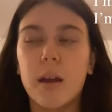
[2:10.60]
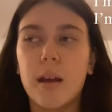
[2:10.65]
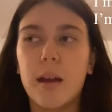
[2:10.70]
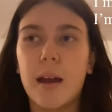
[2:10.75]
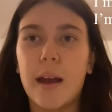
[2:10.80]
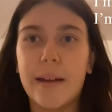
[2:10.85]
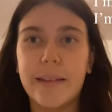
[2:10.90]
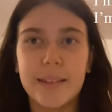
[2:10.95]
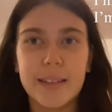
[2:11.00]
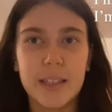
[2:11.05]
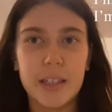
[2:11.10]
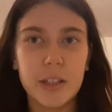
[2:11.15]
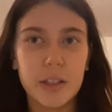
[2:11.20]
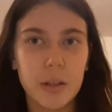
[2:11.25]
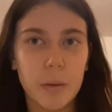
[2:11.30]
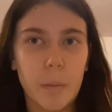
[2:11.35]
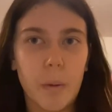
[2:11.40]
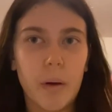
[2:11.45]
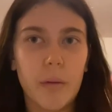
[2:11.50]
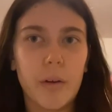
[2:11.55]
I'll see you
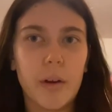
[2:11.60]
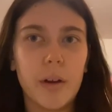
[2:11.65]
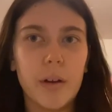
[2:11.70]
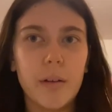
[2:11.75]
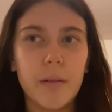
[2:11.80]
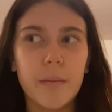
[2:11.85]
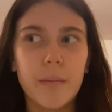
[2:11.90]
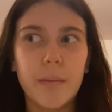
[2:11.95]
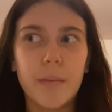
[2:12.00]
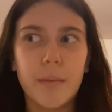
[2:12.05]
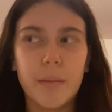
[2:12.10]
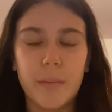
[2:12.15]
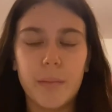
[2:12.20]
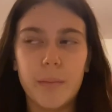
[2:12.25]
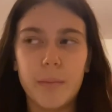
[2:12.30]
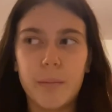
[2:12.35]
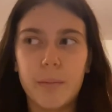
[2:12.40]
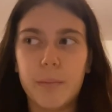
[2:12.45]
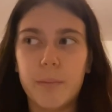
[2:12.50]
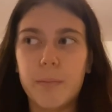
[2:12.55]
tomorrow.
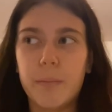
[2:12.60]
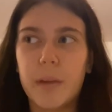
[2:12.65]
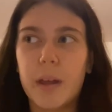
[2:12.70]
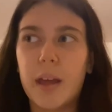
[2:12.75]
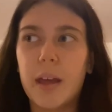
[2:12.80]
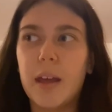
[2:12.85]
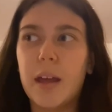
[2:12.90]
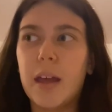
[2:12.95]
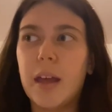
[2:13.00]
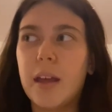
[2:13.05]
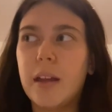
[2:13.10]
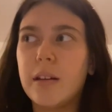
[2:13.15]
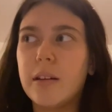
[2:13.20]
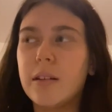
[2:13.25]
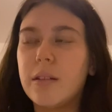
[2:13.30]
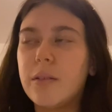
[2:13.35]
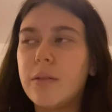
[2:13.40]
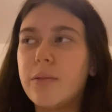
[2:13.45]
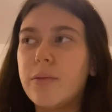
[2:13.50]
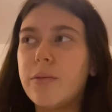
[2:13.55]
And
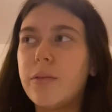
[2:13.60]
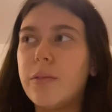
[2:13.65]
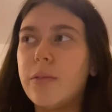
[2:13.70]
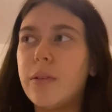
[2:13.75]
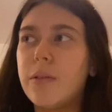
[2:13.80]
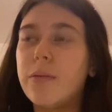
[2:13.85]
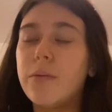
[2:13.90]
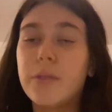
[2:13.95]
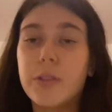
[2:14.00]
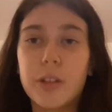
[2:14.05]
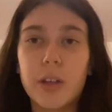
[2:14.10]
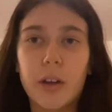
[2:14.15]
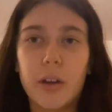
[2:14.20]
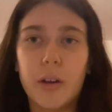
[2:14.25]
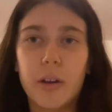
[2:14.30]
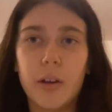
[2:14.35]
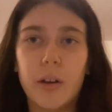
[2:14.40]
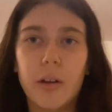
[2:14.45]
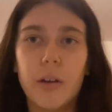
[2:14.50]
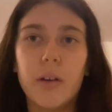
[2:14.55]

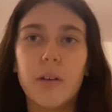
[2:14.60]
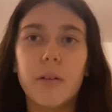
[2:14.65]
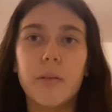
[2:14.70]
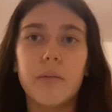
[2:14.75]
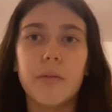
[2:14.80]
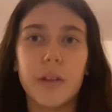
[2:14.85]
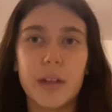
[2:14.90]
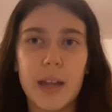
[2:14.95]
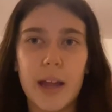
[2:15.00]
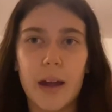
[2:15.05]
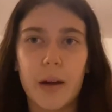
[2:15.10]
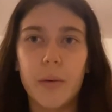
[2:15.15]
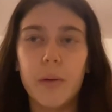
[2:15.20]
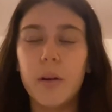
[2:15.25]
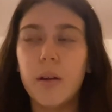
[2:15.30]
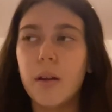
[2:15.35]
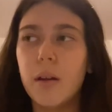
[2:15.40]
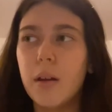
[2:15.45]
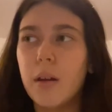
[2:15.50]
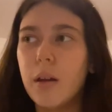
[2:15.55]
so for now,
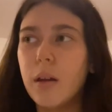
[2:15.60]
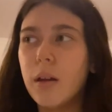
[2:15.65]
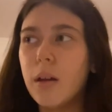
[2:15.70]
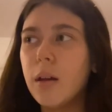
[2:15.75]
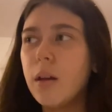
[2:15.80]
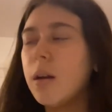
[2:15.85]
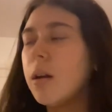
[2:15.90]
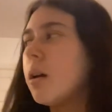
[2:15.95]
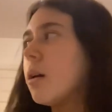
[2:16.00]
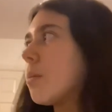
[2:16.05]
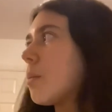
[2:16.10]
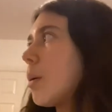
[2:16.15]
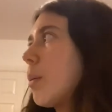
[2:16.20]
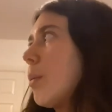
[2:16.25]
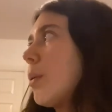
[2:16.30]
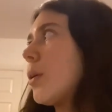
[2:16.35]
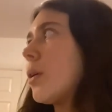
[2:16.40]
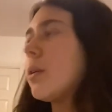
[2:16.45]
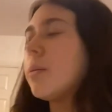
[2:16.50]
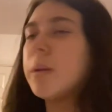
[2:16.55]
probably
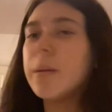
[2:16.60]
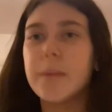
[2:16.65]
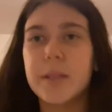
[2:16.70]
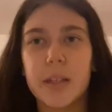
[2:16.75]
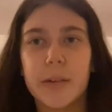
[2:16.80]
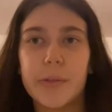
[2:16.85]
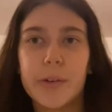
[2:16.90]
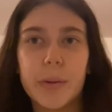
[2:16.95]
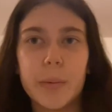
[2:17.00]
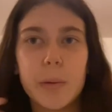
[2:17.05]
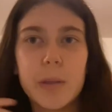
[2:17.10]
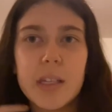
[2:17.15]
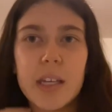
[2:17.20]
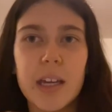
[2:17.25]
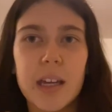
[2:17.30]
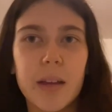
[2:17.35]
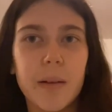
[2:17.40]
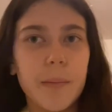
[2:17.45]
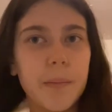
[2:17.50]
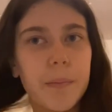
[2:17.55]
gonna make myself a cup of
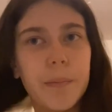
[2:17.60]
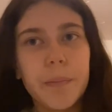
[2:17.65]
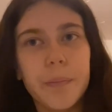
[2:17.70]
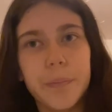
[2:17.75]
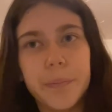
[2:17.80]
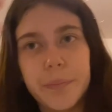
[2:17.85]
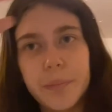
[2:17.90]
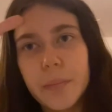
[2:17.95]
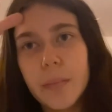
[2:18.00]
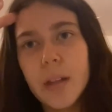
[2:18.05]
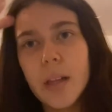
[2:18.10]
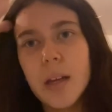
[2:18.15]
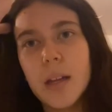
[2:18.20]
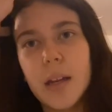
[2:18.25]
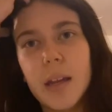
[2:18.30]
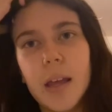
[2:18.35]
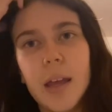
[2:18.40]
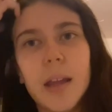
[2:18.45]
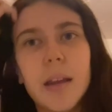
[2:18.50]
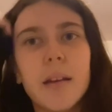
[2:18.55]
tea and
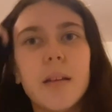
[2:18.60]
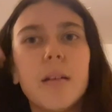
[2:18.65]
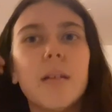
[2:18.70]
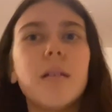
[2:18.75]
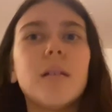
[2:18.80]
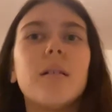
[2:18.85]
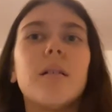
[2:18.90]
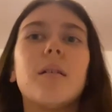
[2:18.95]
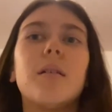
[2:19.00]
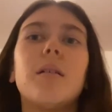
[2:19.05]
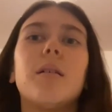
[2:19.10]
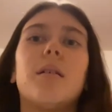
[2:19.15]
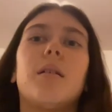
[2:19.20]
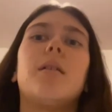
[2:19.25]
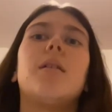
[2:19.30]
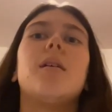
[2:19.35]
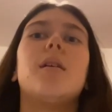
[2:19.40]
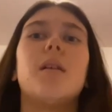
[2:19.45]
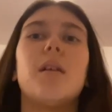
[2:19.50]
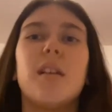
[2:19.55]
then
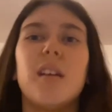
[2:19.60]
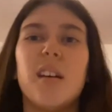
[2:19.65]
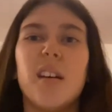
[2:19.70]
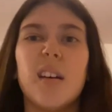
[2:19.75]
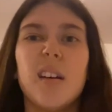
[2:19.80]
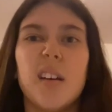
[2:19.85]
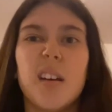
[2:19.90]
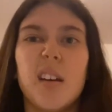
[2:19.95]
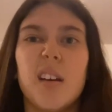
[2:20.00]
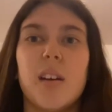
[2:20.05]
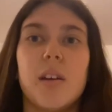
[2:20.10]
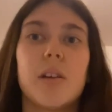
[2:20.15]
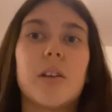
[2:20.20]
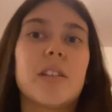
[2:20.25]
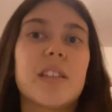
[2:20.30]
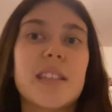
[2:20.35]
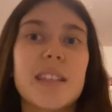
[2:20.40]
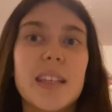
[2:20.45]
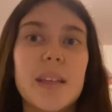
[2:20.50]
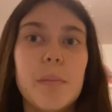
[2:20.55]
go to
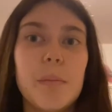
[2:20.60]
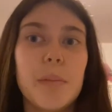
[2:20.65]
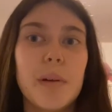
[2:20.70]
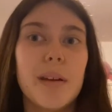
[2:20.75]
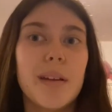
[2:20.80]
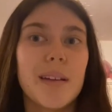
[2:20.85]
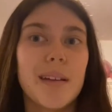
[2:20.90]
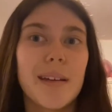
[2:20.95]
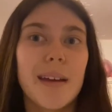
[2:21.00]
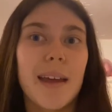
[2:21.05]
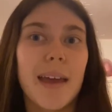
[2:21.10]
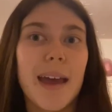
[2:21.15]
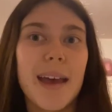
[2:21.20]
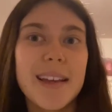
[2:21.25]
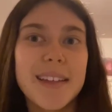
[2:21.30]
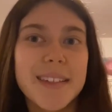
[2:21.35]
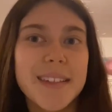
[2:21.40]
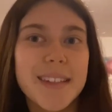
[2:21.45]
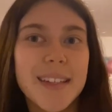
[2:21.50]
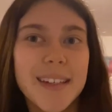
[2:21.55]
sleep, I
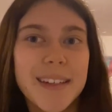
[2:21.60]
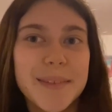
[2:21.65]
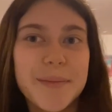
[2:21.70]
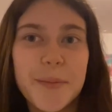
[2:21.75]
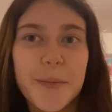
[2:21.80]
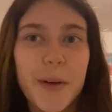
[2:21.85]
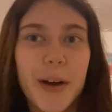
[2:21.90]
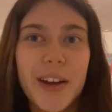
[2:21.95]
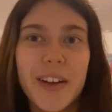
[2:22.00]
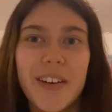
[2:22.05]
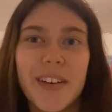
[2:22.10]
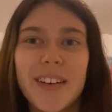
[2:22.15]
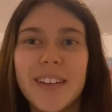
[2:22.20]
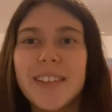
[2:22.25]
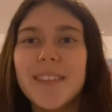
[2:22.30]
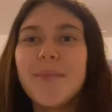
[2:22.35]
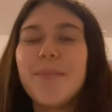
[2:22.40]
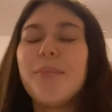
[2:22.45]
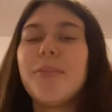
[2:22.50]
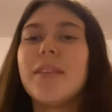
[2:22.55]
guess. Why not?
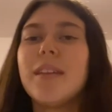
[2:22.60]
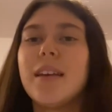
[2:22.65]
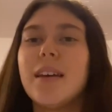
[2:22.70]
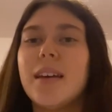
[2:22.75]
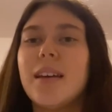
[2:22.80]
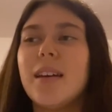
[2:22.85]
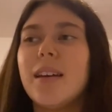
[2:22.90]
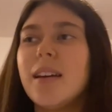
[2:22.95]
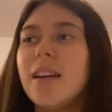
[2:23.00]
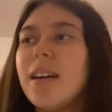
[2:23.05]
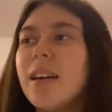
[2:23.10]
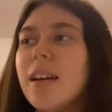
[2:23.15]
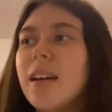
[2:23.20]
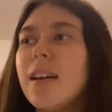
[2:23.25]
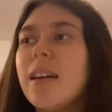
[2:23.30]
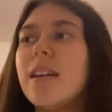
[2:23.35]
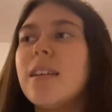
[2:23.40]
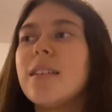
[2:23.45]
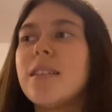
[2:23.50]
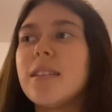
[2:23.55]

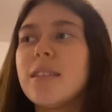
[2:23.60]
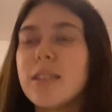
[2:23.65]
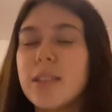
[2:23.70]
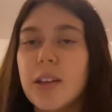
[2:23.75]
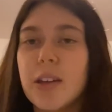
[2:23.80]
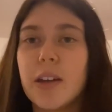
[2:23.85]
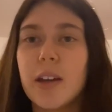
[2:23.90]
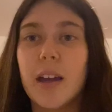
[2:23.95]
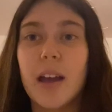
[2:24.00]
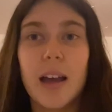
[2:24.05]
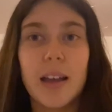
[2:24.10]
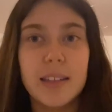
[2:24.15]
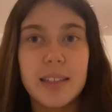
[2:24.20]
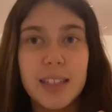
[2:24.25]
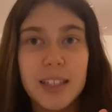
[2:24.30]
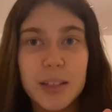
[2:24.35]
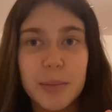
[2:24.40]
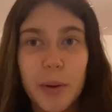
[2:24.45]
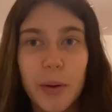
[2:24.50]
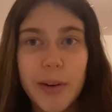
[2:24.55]
So I'll see you
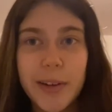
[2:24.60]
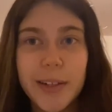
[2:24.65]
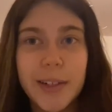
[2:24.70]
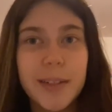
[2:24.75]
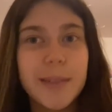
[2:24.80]
tomorrow.